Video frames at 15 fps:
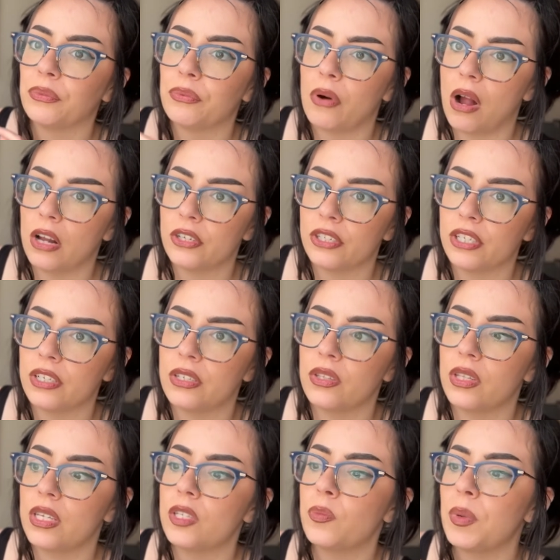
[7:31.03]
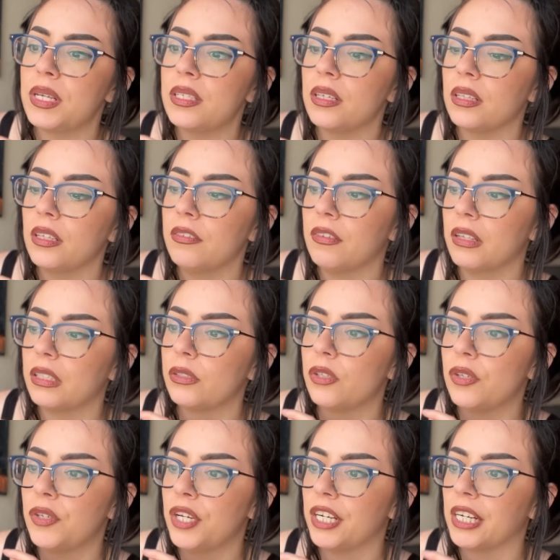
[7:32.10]
Rogers. This basically follows a
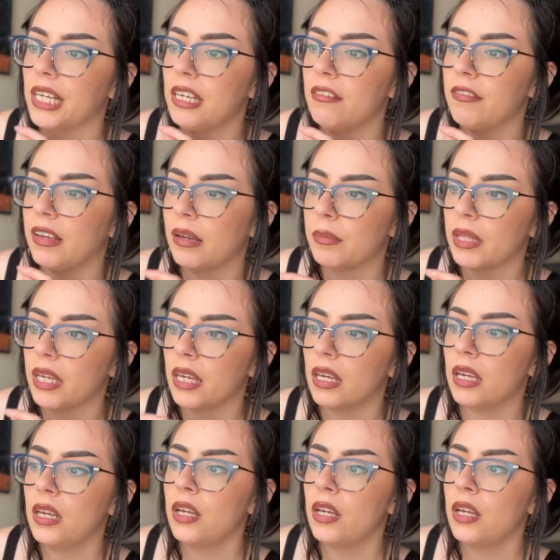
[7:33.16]
Cherokee family